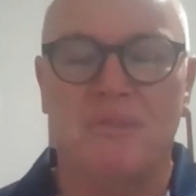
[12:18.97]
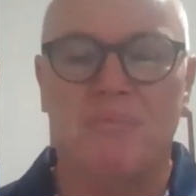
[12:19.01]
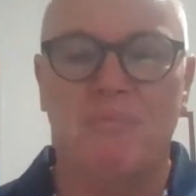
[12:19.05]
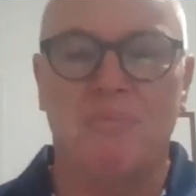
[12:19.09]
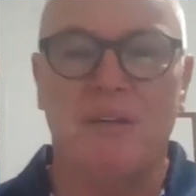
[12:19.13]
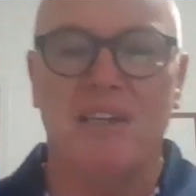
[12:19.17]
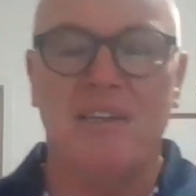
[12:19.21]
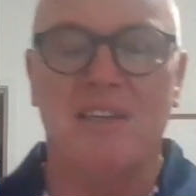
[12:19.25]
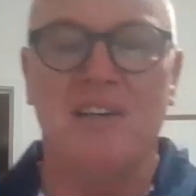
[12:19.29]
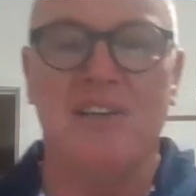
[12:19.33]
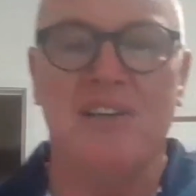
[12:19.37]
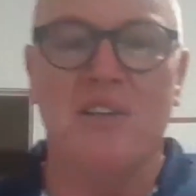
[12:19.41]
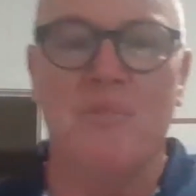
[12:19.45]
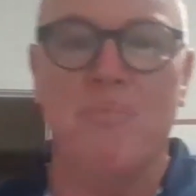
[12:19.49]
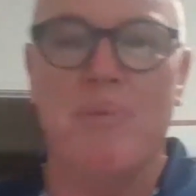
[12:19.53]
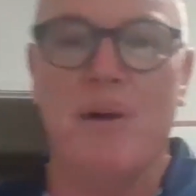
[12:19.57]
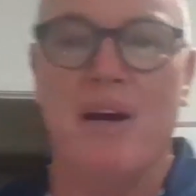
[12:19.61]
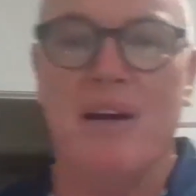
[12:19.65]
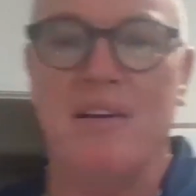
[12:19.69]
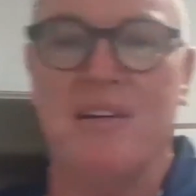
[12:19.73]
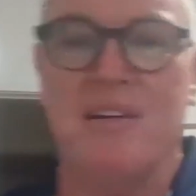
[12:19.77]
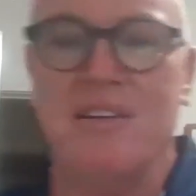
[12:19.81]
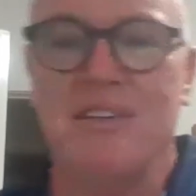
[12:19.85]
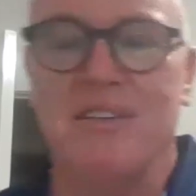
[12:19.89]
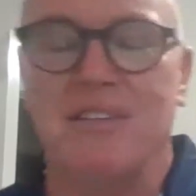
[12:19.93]
back into the
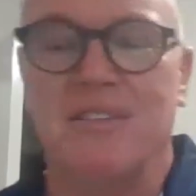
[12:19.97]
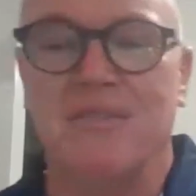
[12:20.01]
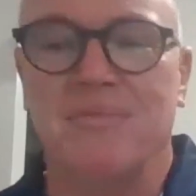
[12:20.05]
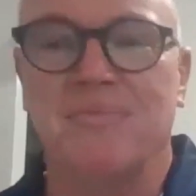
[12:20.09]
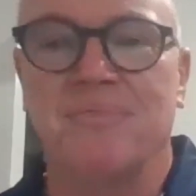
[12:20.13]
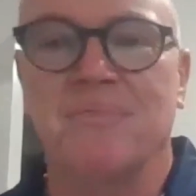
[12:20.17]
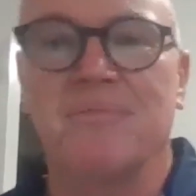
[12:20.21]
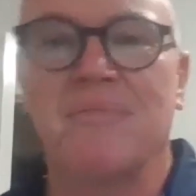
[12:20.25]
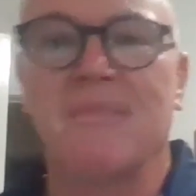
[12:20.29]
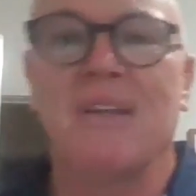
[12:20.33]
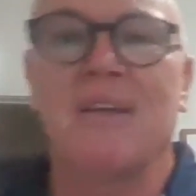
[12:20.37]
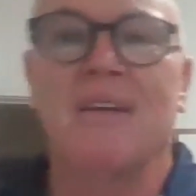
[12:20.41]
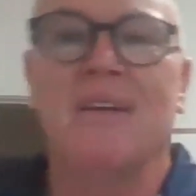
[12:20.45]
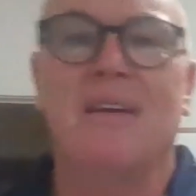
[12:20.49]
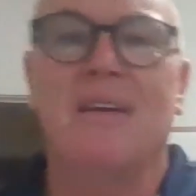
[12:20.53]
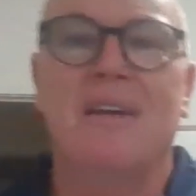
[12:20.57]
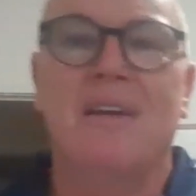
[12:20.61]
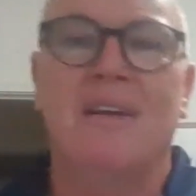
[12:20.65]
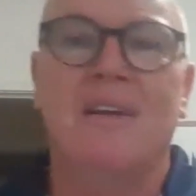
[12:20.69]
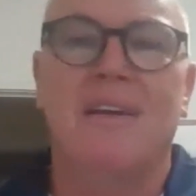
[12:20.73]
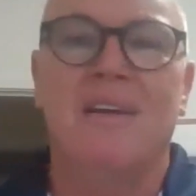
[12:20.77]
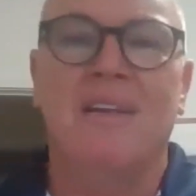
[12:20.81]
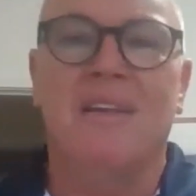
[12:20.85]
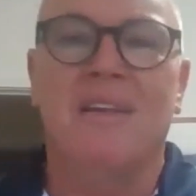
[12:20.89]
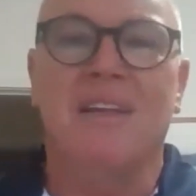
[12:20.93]
bunk, and
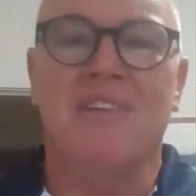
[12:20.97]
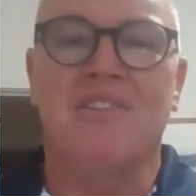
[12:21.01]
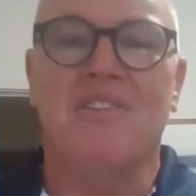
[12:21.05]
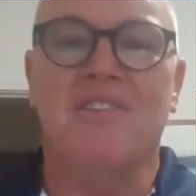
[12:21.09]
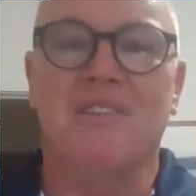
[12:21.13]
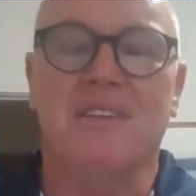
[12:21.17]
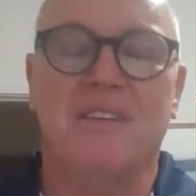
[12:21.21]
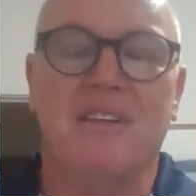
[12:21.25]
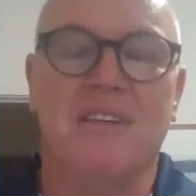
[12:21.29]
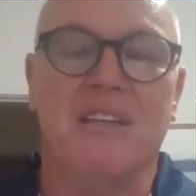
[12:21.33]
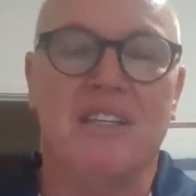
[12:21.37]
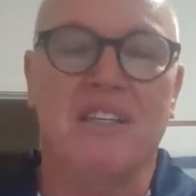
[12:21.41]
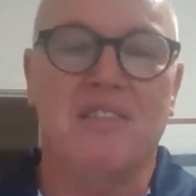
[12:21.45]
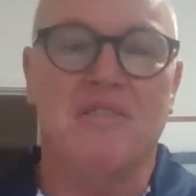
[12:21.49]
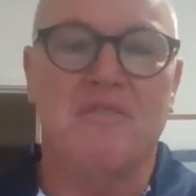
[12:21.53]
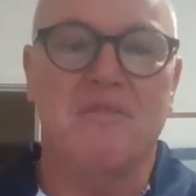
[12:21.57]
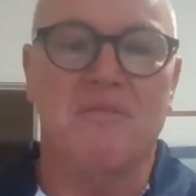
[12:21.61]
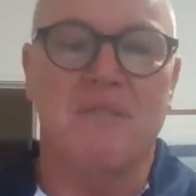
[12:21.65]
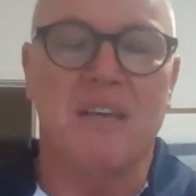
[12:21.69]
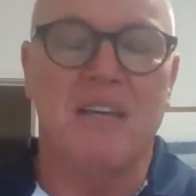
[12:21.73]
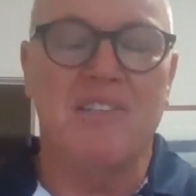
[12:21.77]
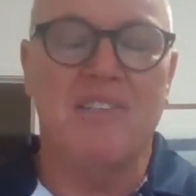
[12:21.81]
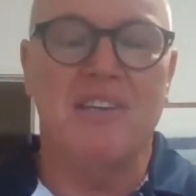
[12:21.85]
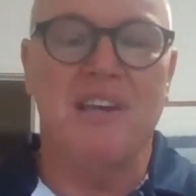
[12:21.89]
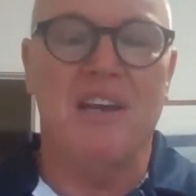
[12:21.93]
that's
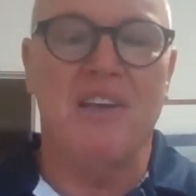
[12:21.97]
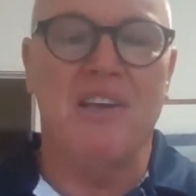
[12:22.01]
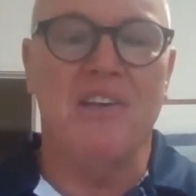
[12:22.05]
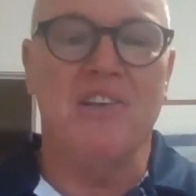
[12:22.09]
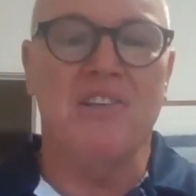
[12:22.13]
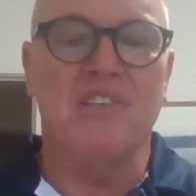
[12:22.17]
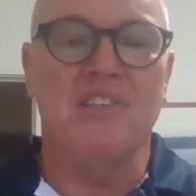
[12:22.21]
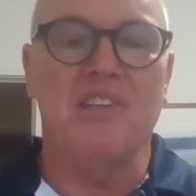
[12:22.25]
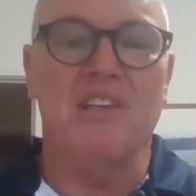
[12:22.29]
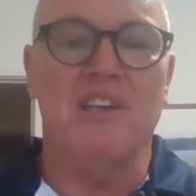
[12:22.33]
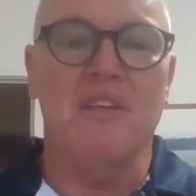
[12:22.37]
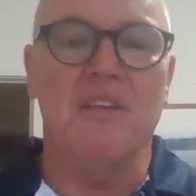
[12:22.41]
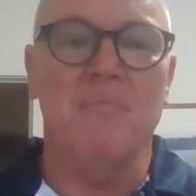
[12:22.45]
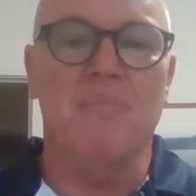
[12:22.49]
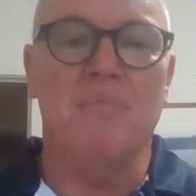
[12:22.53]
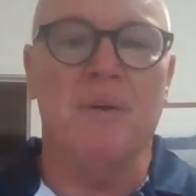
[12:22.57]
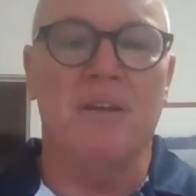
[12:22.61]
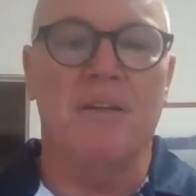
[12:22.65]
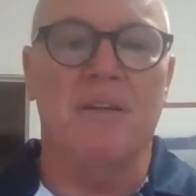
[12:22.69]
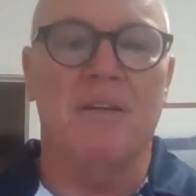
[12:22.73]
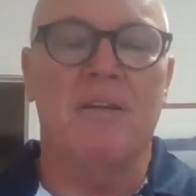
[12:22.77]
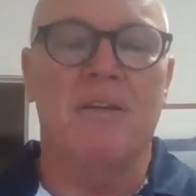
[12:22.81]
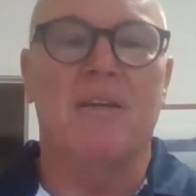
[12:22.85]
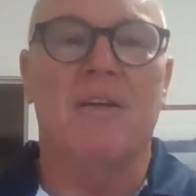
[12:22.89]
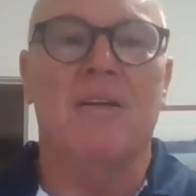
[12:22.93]
how you sleep.
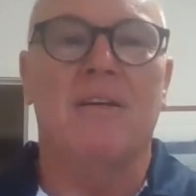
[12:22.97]
But